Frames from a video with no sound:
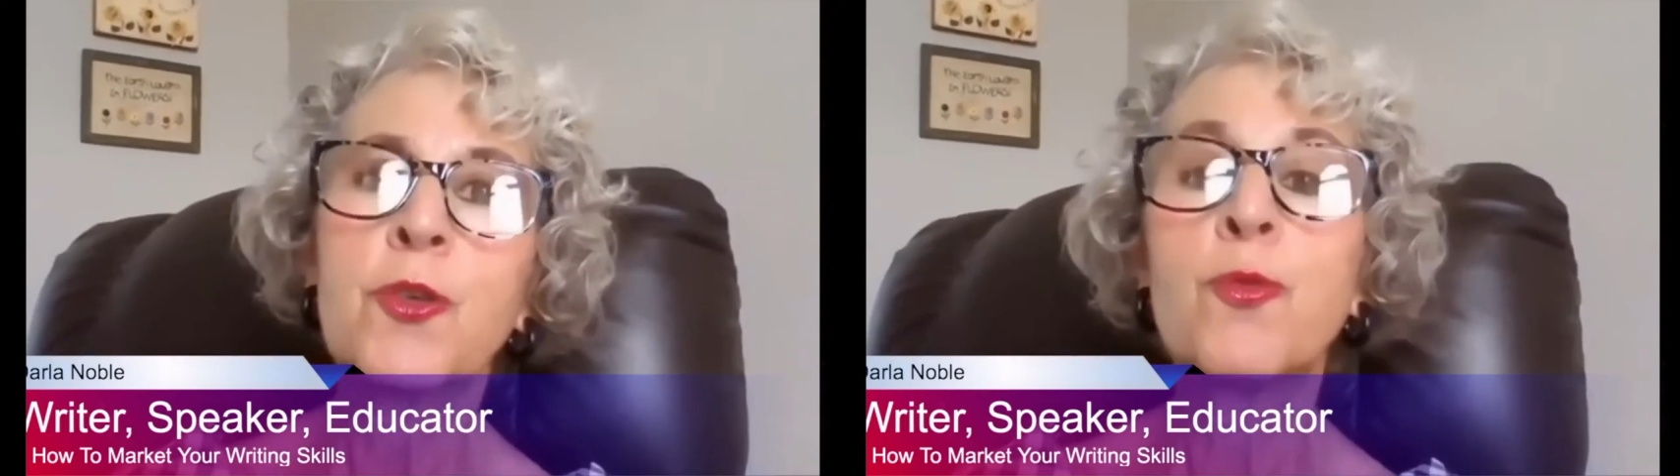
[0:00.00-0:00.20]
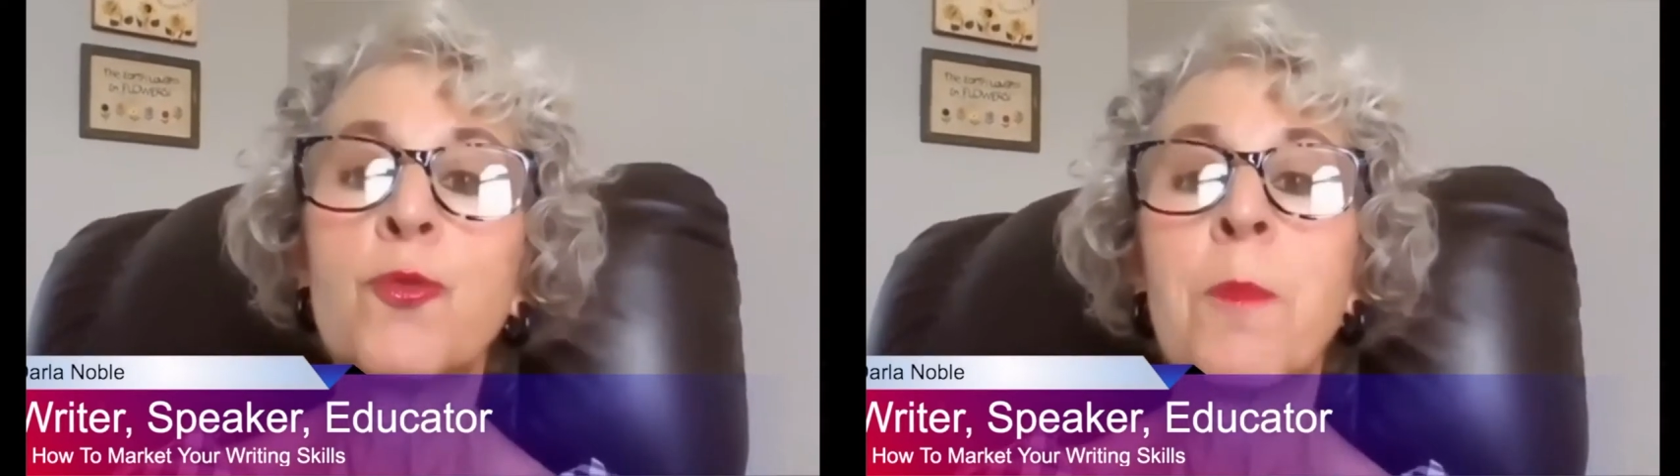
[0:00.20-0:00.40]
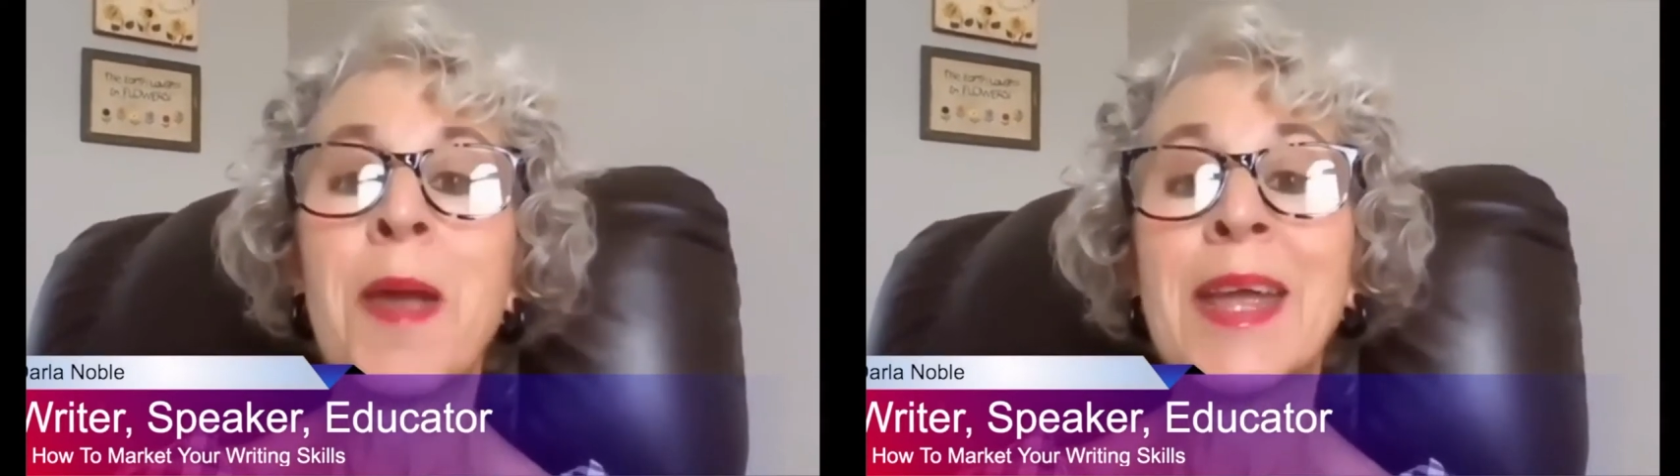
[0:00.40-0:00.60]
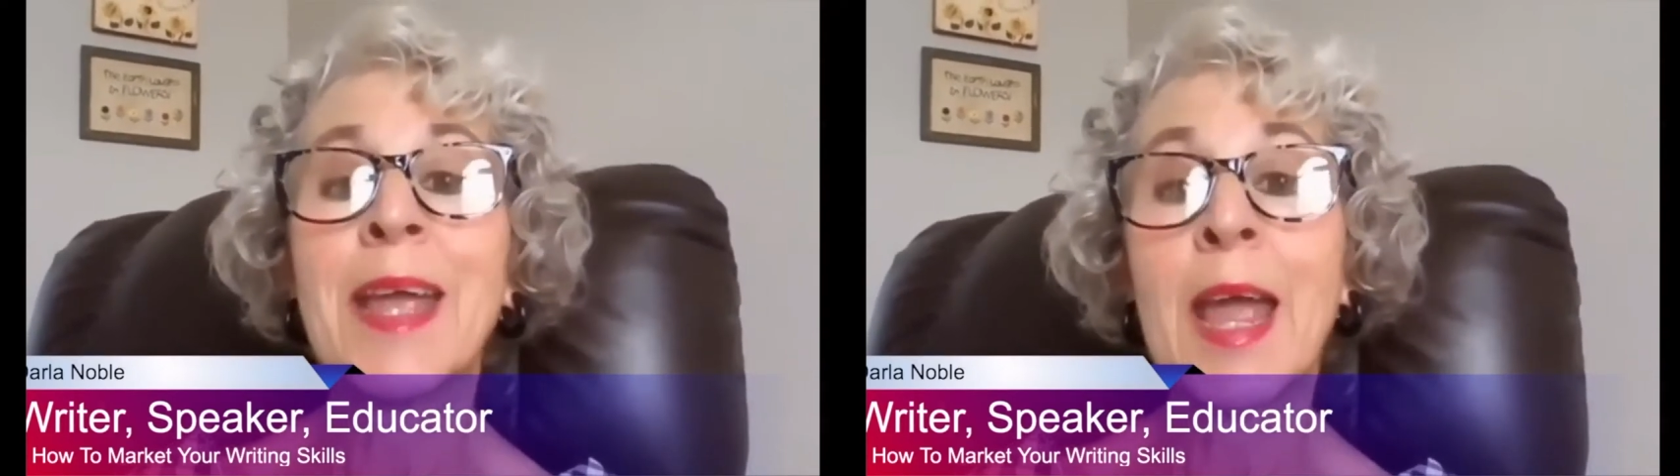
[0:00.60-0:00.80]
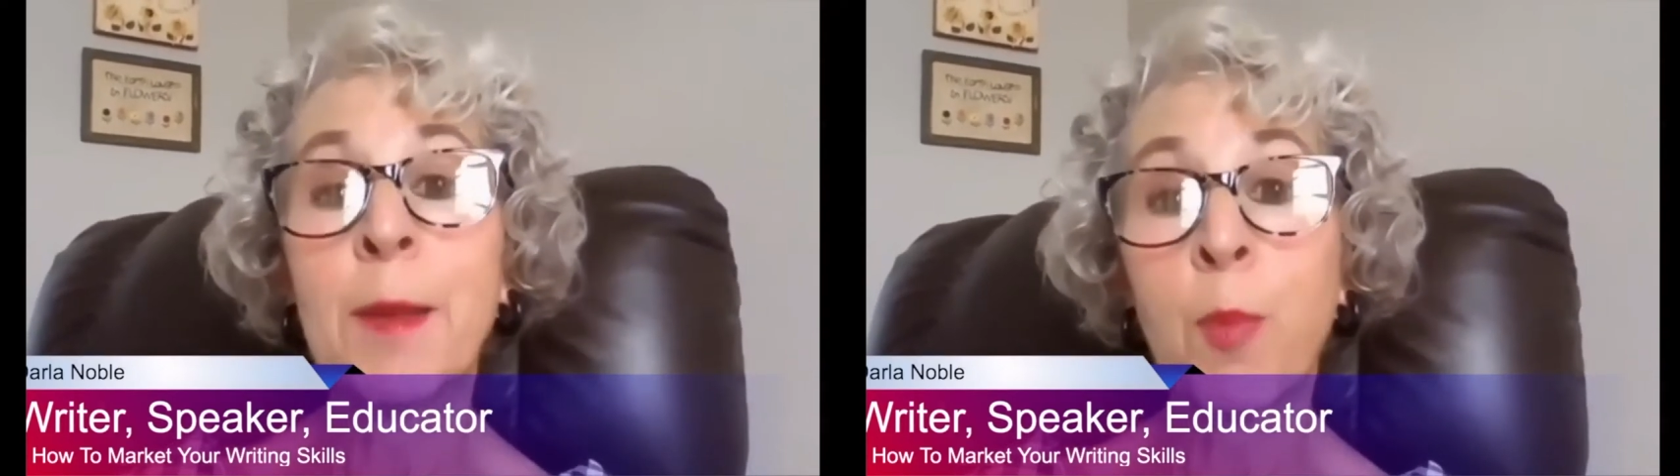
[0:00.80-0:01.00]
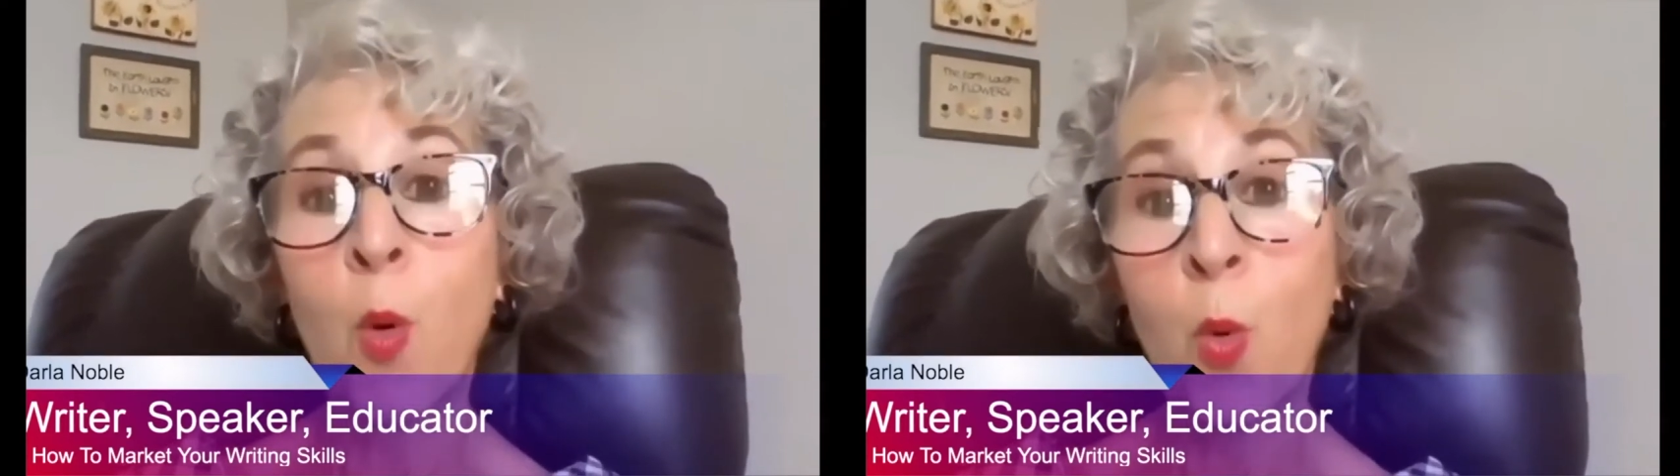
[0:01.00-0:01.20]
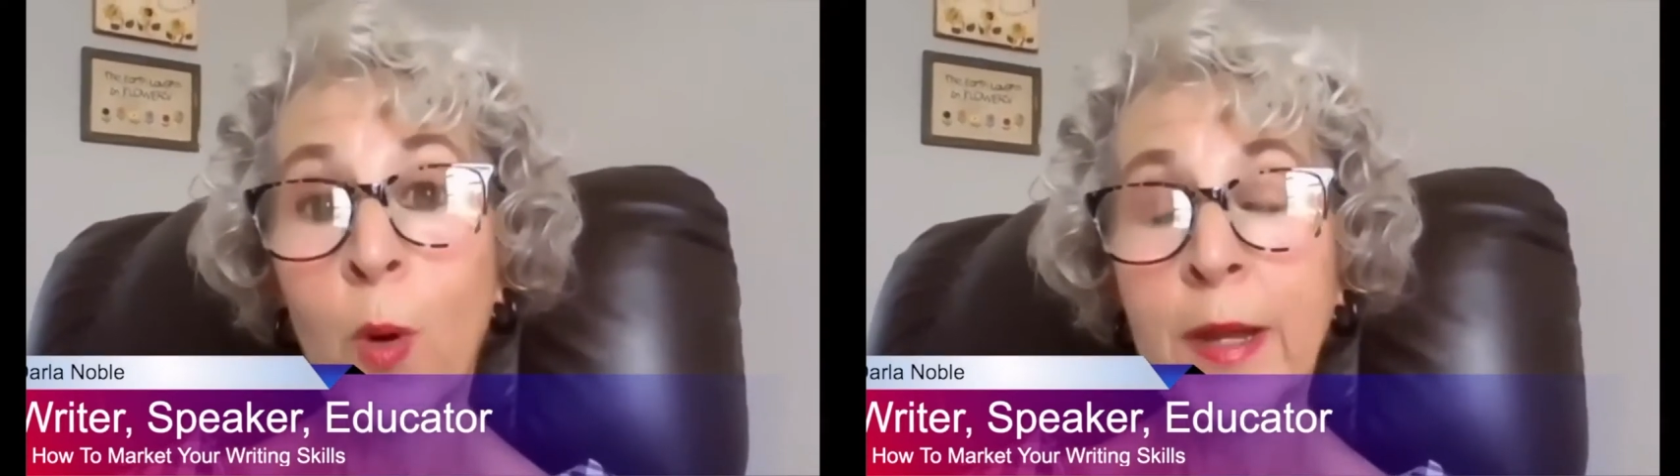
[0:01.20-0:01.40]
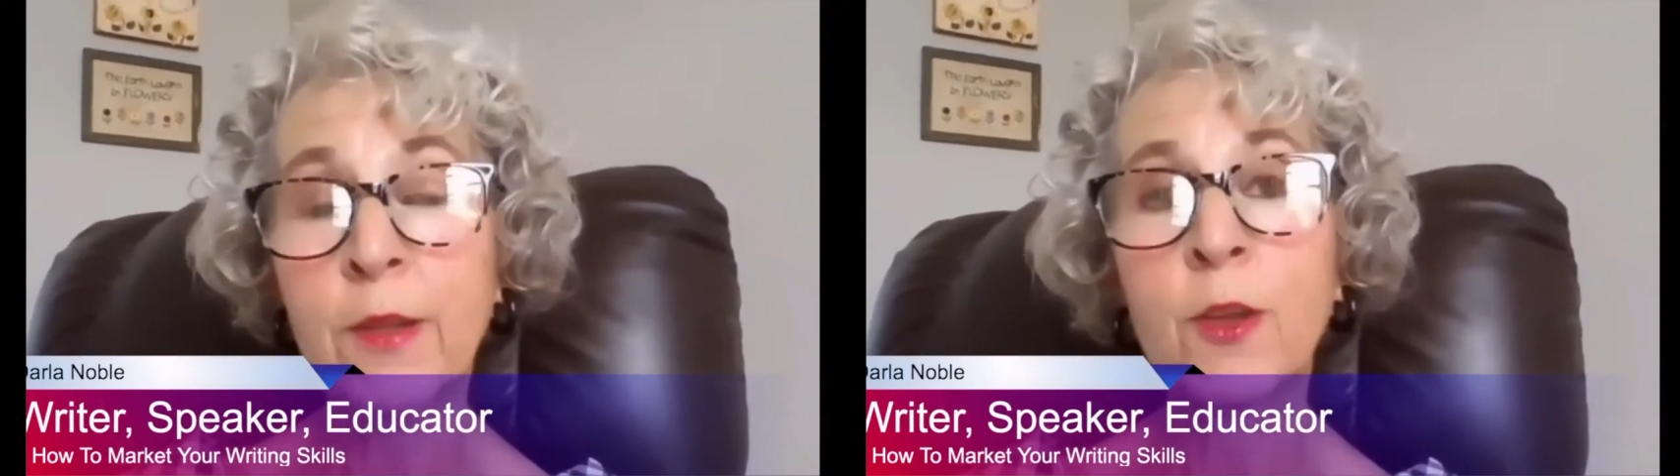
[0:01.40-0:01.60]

to make a point,